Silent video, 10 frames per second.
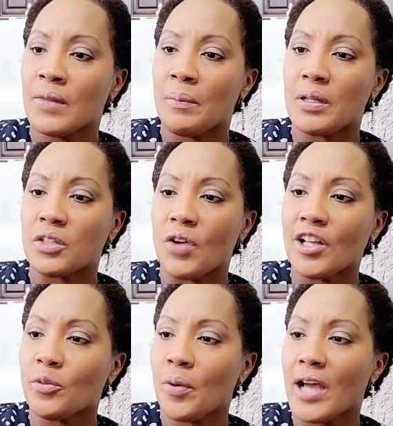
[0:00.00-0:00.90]
But the
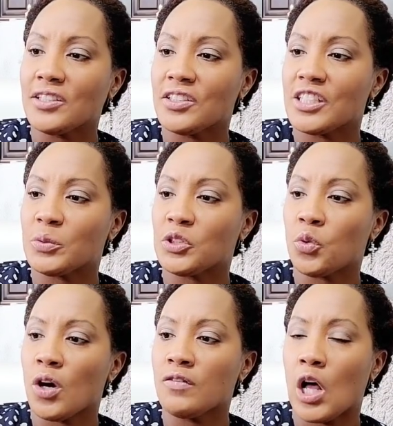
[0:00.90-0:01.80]
regular price on this was
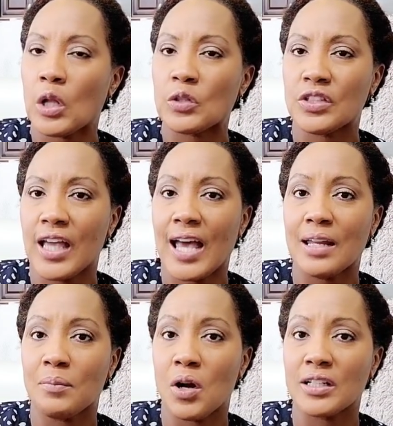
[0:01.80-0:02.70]
$12 and they had it
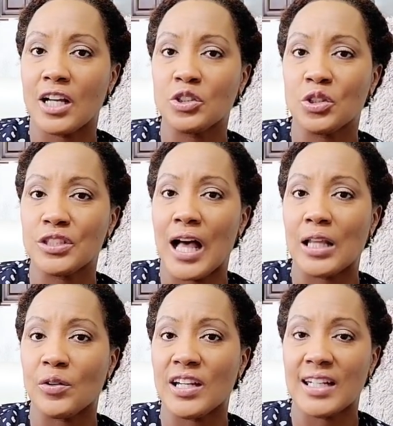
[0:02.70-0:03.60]
marked down to
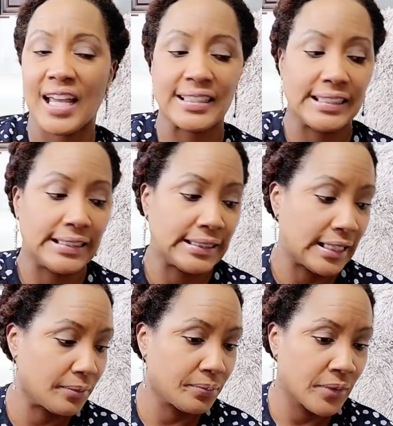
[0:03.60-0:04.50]
$1.19.
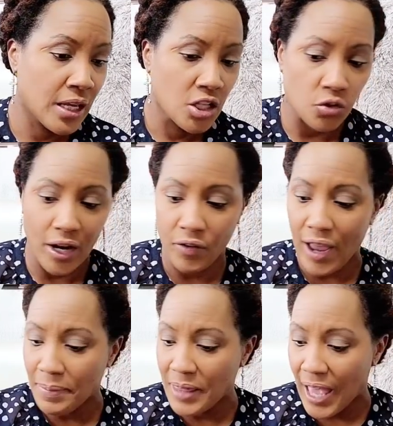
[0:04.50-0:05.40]
So I
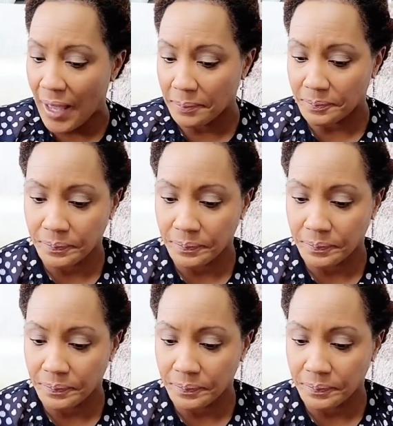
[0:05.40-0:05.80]
grabbed that.